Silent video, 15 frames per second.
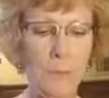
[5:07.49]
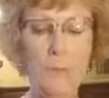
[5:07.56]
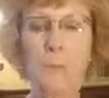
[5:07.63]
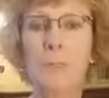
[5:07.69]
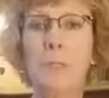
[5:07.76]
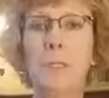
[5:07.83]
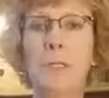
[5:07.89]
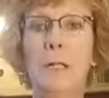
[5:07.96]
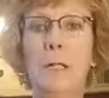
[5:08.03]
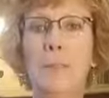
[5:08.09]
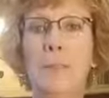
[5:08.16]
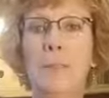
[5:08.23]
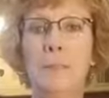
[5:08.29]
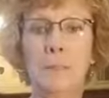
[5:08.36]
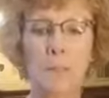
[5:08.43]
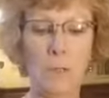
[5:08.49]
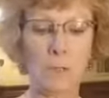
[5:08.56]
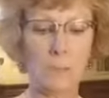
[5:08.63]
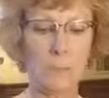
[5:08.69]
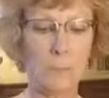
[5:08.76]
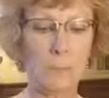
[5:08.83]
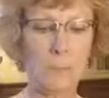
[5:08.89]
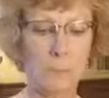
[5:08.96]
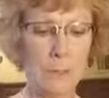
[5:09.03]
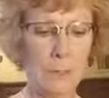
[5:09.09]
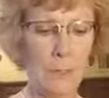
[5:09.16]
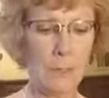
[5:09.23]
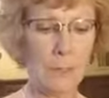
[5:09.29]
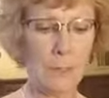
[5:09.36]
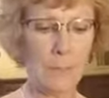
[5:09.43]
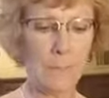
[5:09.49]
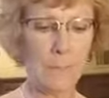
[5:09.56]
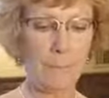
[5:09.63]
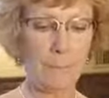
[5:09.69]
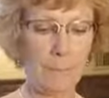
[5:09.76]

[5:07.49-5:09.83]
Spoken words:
you put it on the stove to put it on